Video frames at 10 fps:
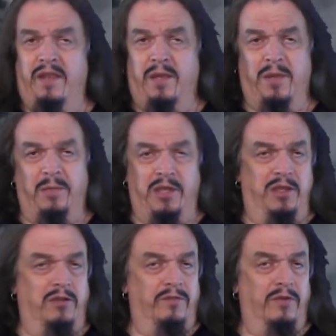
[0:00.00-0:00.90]
They may
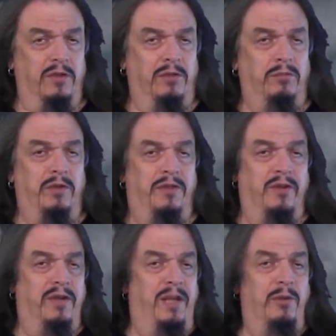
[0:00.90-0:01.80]
be interfertile with
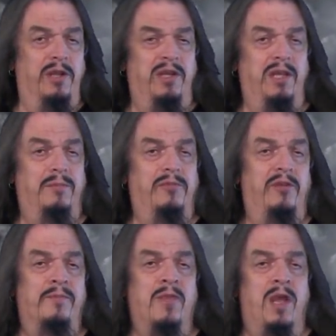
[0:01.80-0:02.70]
their neighboring genes,